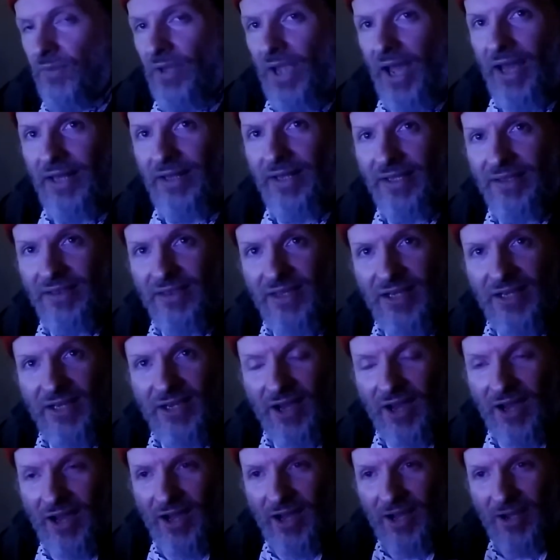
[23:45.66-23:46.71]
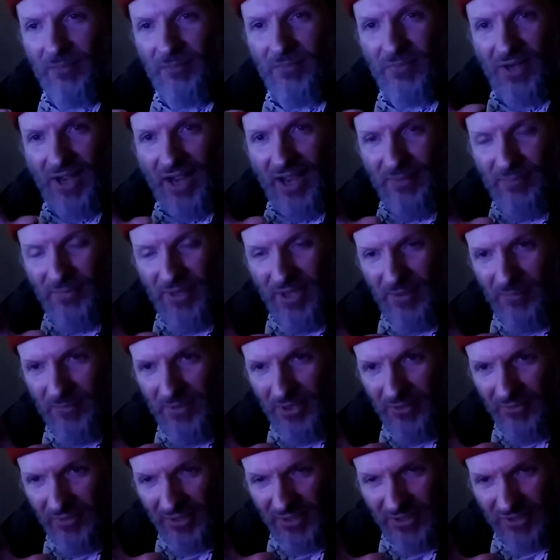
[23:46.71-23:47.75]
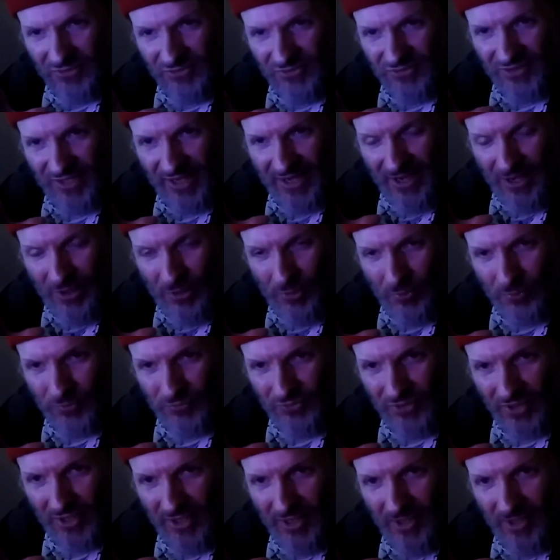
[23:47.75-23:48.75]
I like the, I'm hearing a sound,